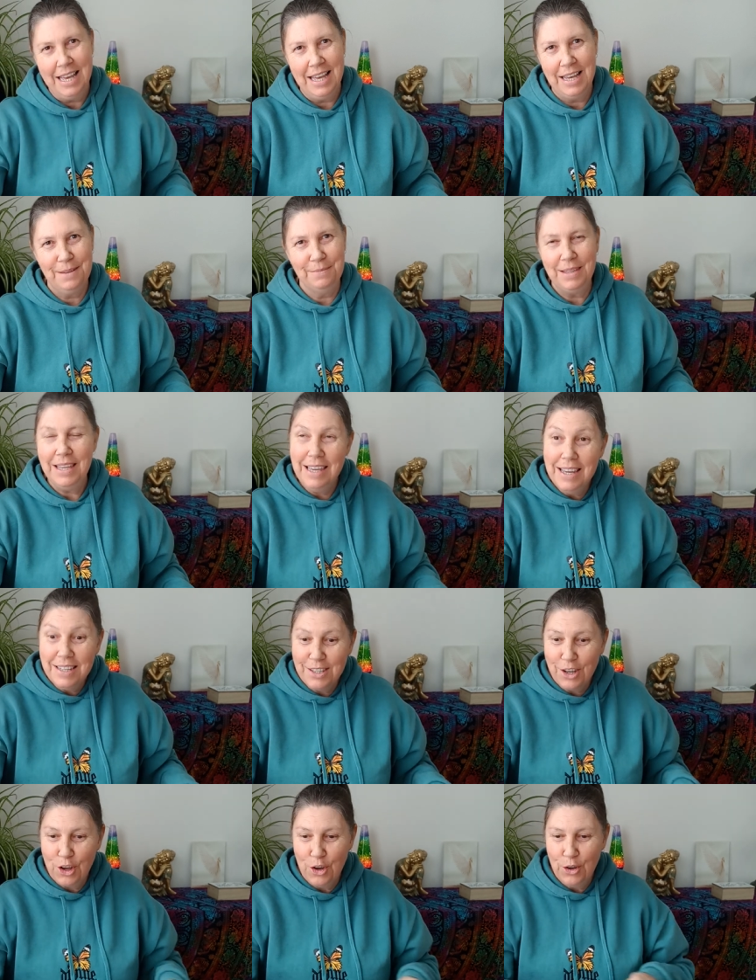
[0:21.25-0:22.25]
um,
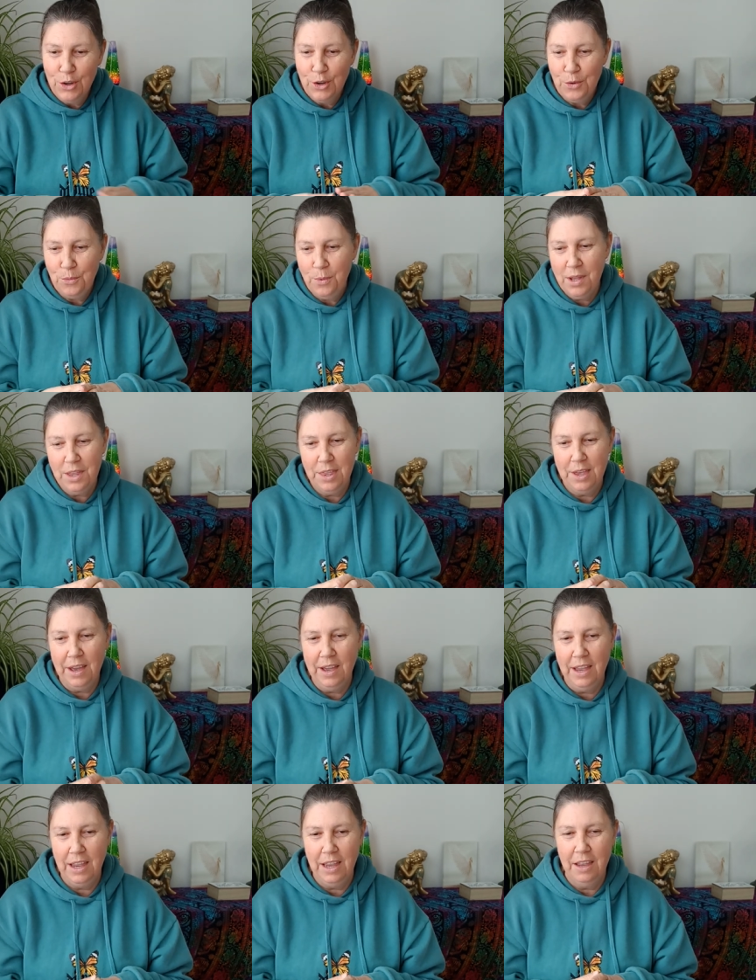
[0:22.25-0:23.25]
years ago with
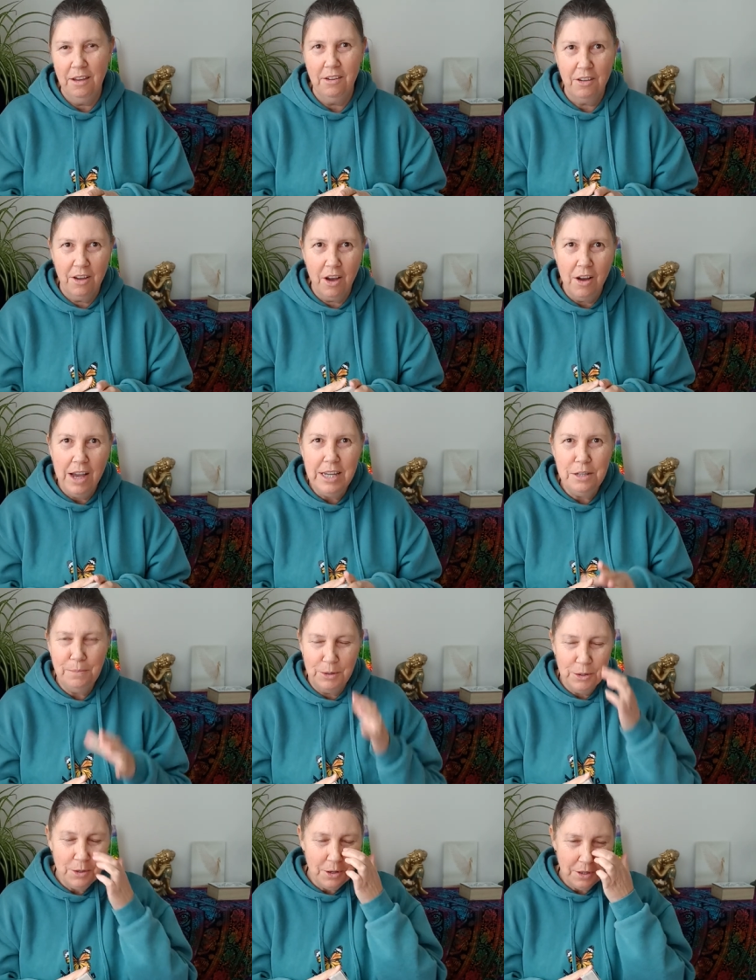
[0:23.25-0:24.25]
a
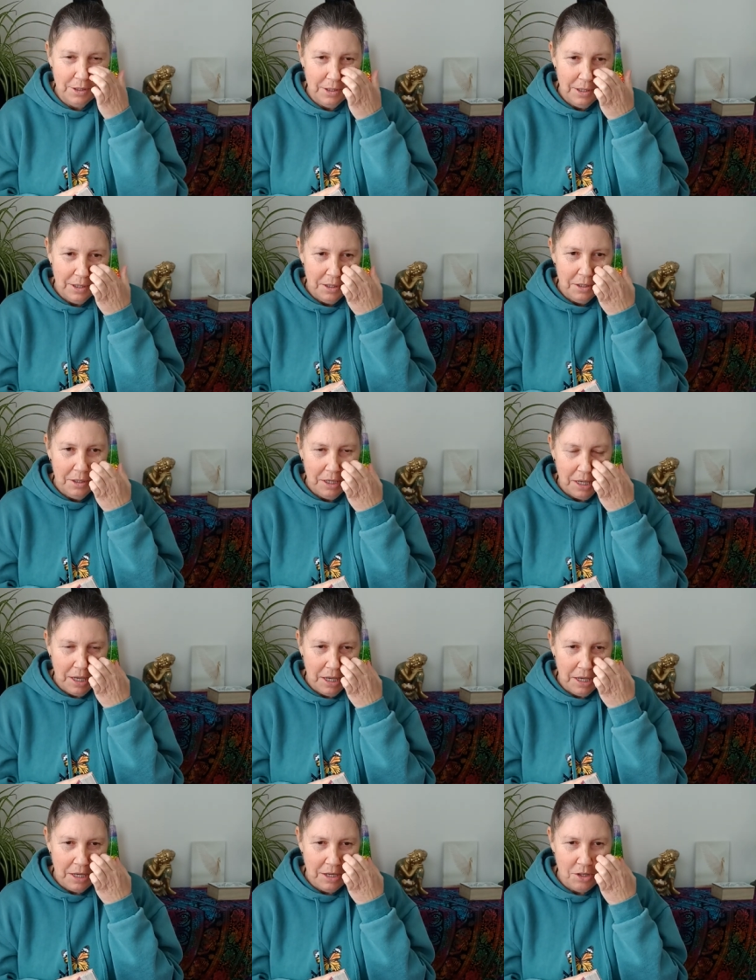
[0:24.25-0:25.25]
guidebook
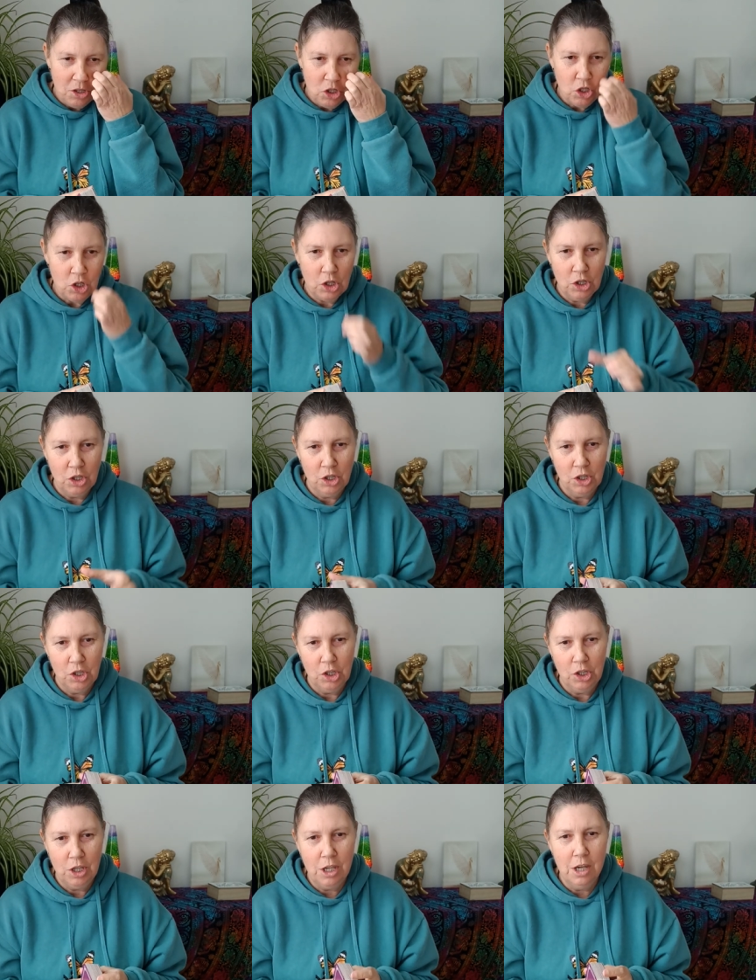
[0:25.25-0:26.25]
and
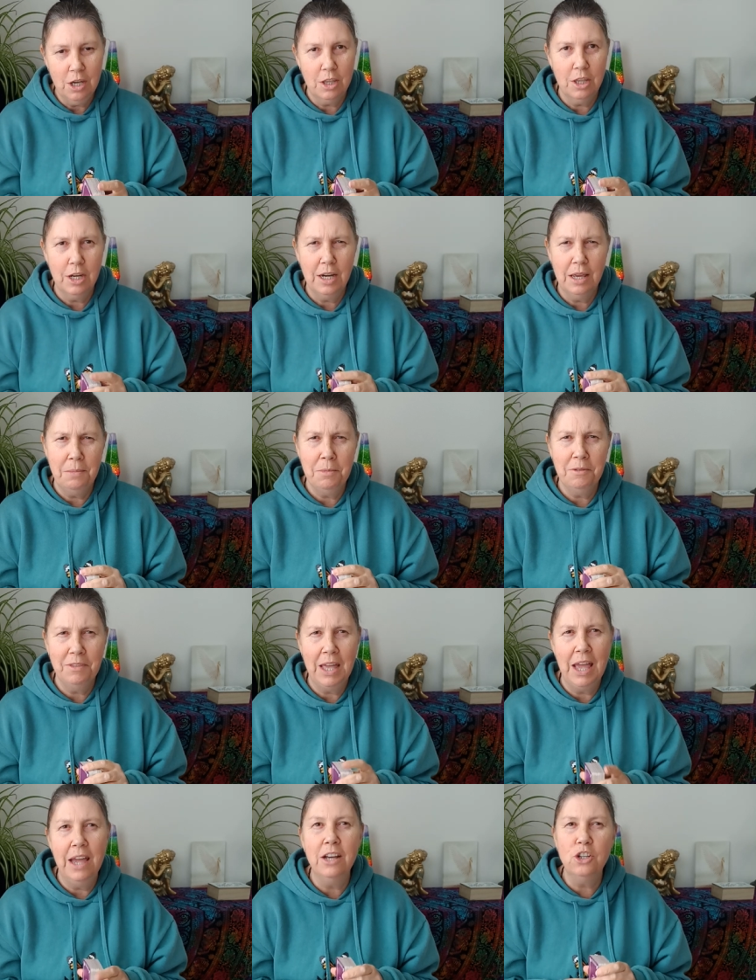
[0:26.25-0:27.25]
yeah the name of
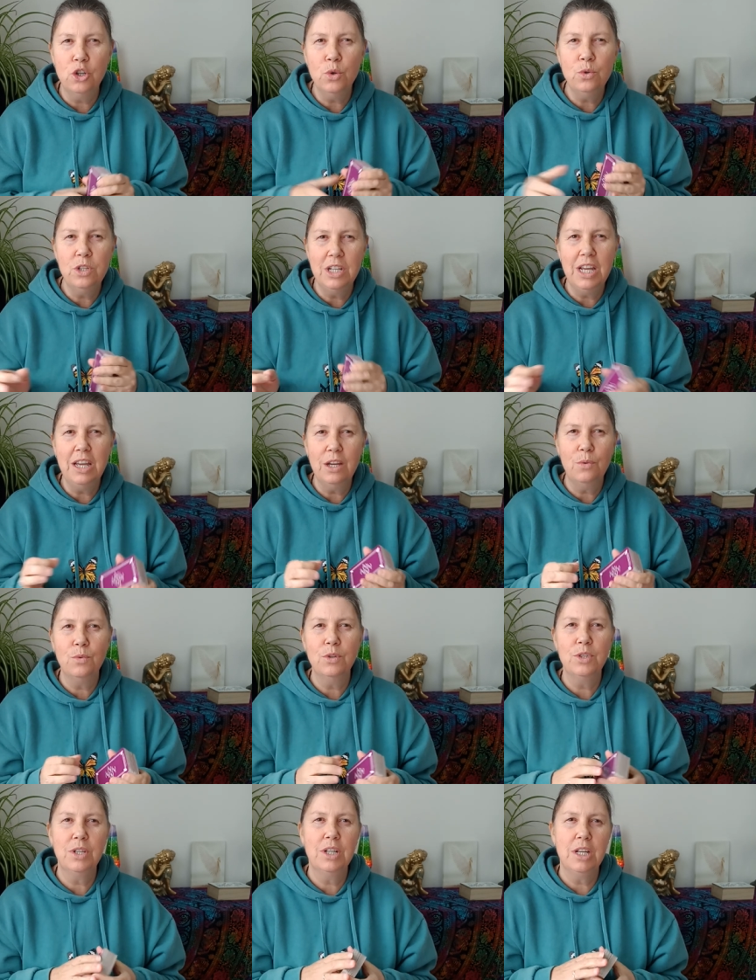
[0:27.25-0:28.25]
the actual deck
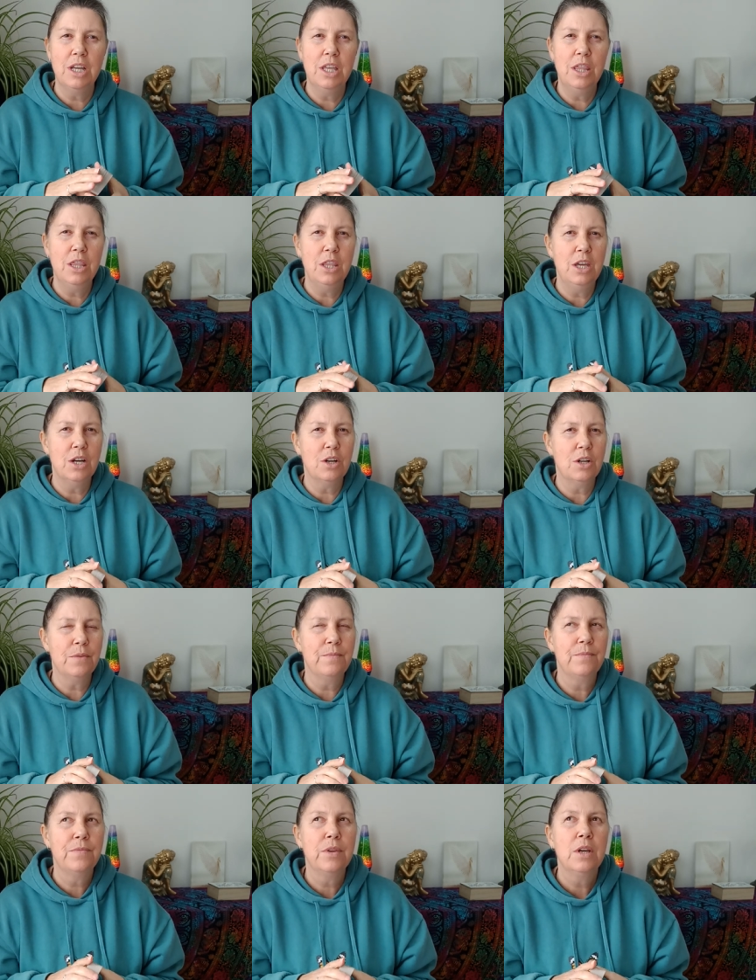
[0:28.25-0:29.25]
wasn't in there
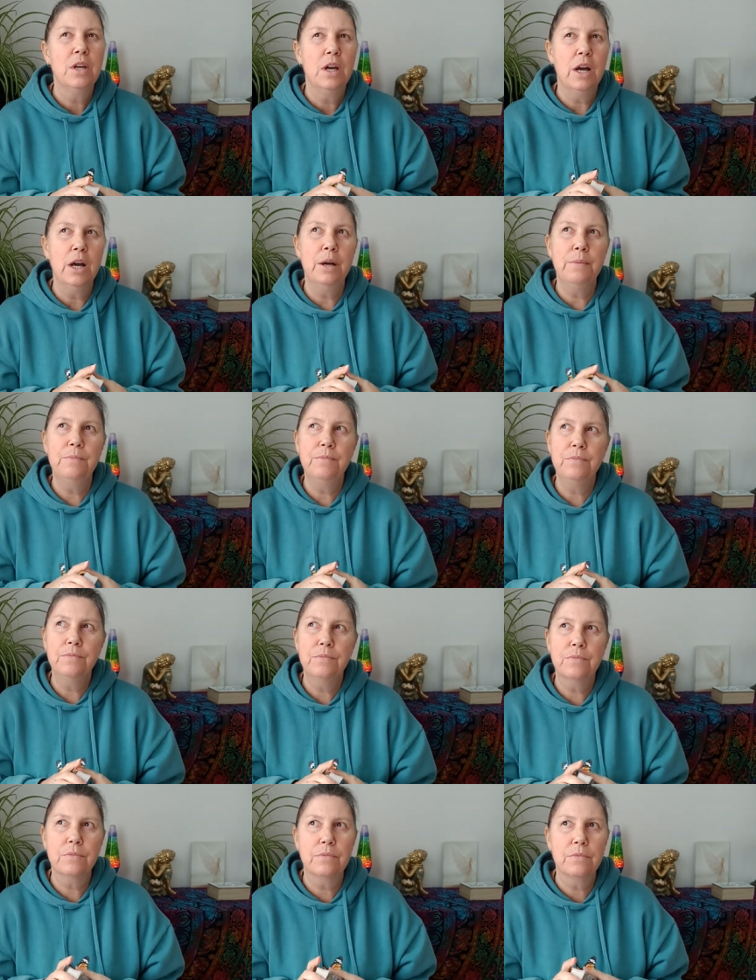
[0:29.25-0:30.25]
um,
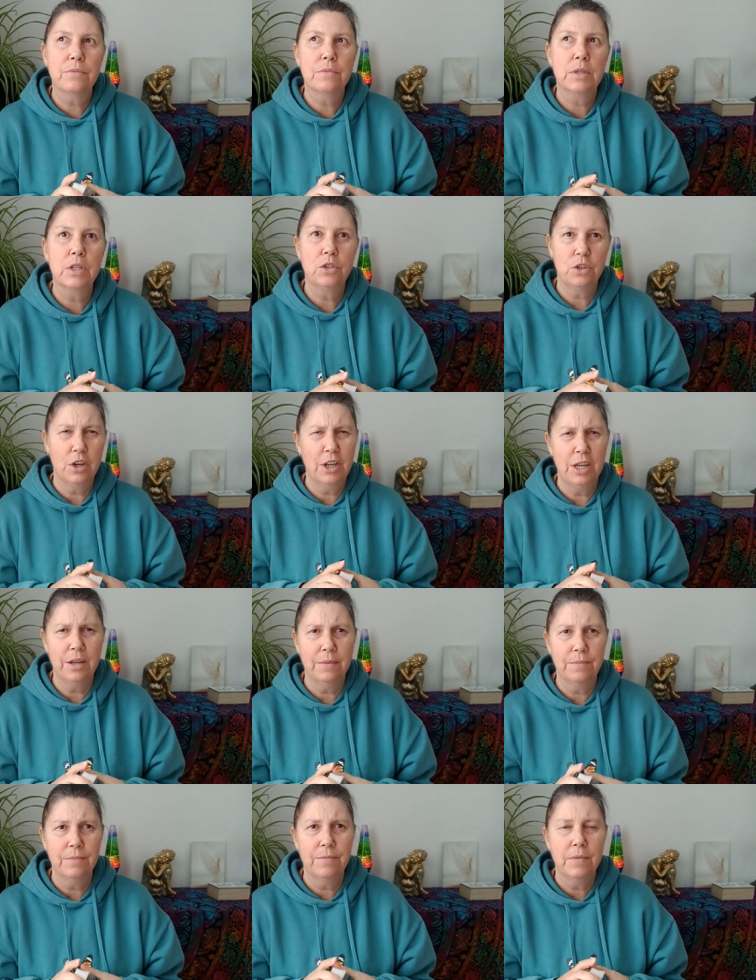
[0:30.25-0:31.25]
so yeah.
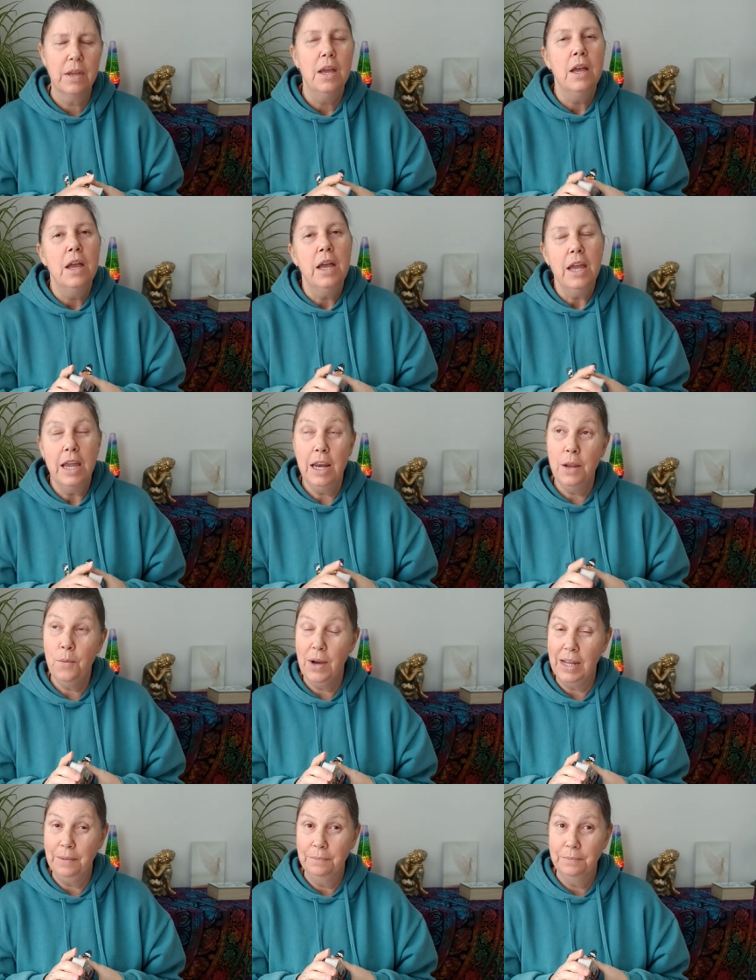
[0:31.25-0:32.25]

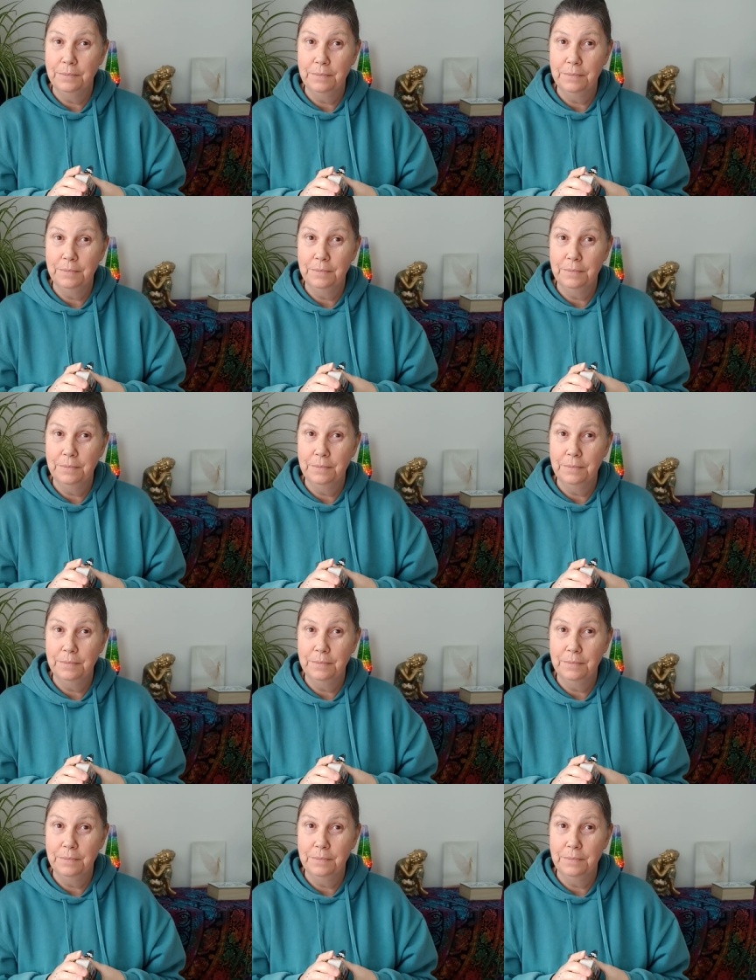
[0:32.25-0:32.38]
Anyway,